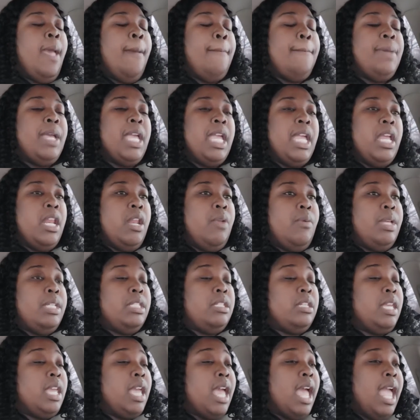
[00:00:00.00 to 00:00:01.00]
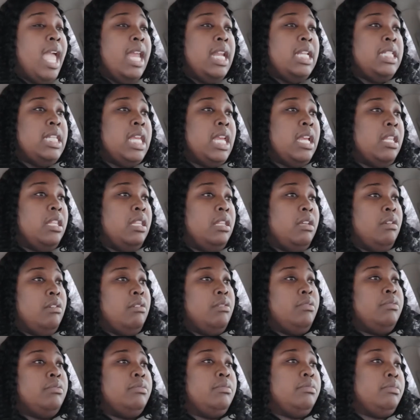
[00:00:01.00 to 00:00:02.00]
But anyway, so yeah, I had to take a
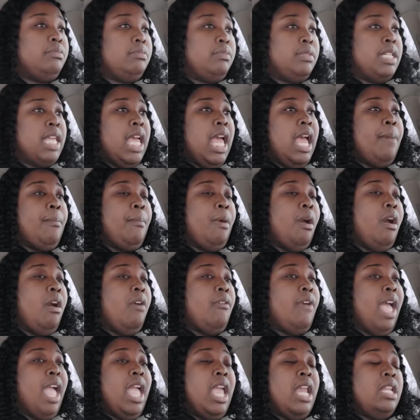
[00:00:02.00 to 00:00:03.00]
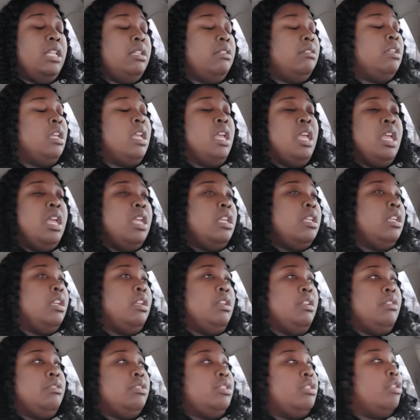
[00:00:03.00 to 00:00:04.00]
little time off. I had to,
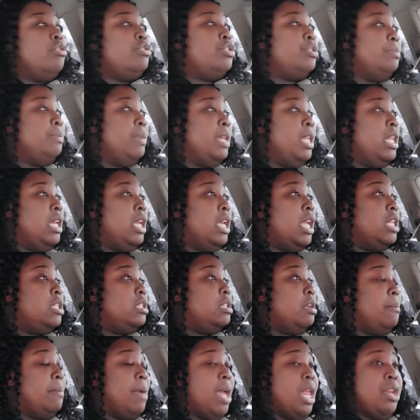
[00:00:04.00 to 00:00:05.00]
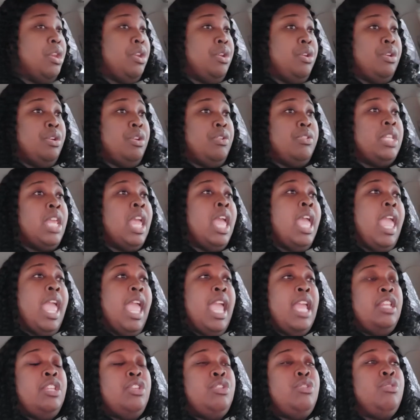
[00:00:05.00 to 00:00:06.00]
you know, social media gets on my nerves.
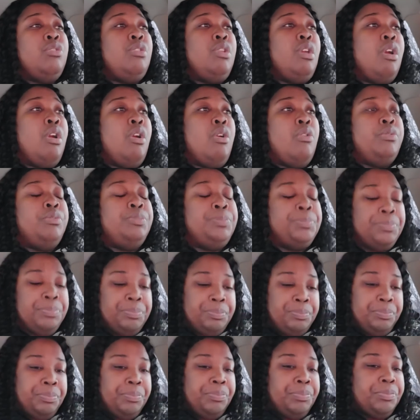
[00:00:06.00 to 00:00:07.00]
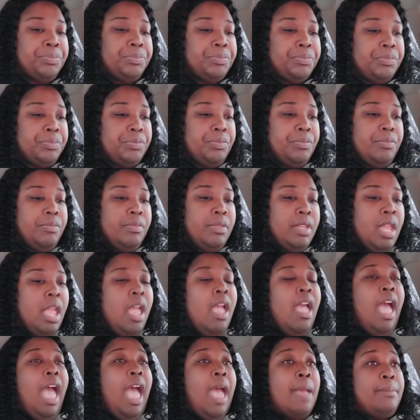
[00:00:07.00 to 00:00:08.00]
And, you know,
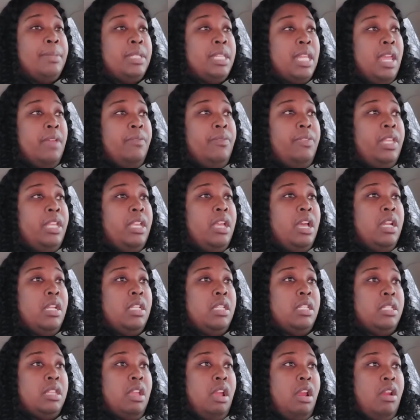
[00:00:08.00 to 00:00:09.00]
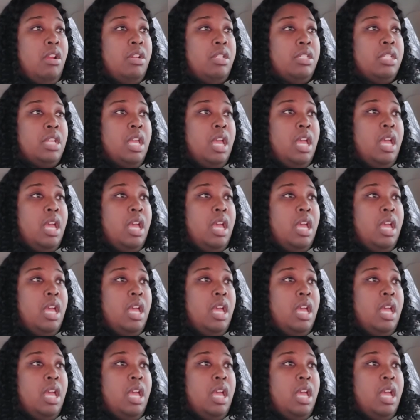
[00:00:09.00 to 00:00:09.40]
I'm definitely going to start...